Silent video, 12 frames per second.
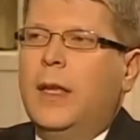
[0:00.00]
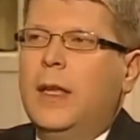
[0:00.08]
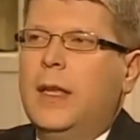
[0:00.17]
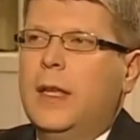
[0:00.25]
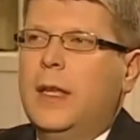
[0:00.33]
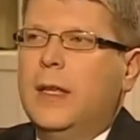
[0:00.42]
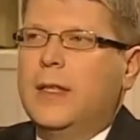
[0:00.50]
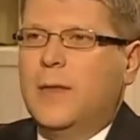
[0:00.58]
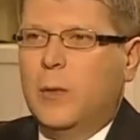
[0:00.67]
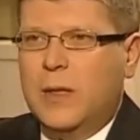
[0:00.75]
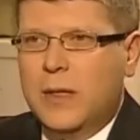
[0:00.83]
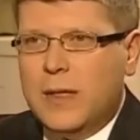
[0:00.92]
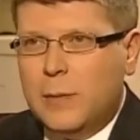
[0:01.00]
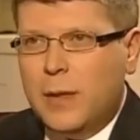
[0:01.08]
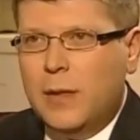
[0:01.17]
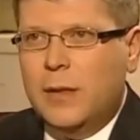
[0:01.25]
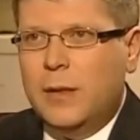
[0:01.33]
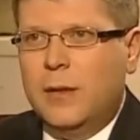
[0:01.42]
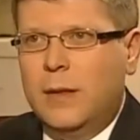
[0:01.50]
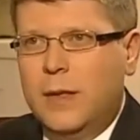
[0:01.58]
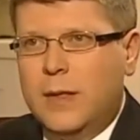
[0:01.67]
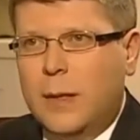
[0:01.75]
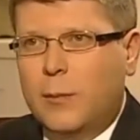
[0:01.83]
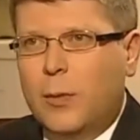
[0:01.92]
He is very disciplined
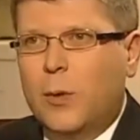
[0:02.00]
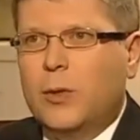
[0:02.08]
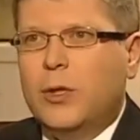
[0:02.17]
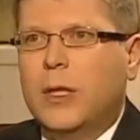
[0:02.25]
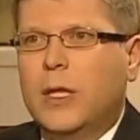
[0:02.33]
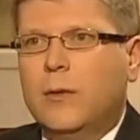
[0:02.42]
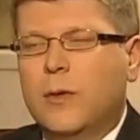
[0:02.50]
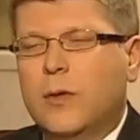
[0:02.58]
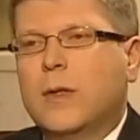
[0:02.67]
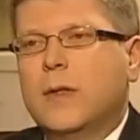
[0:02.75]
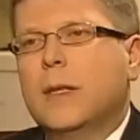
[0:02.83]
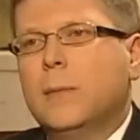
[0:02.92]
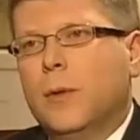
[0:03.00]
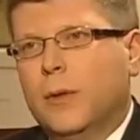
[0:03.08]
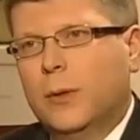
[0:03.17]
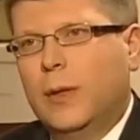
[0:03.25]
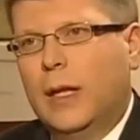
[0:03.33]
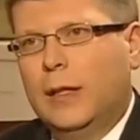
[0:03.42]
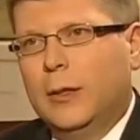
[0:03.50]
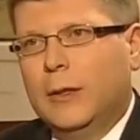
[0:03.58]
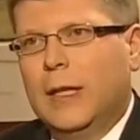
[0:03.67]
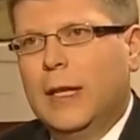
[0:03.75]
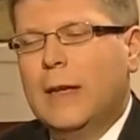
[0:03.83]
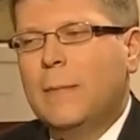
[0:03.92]
in his approach. He uses the same model all
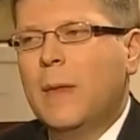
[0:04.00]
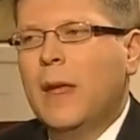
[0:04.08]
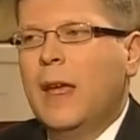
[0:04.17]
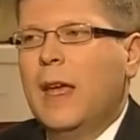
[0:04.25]
the time.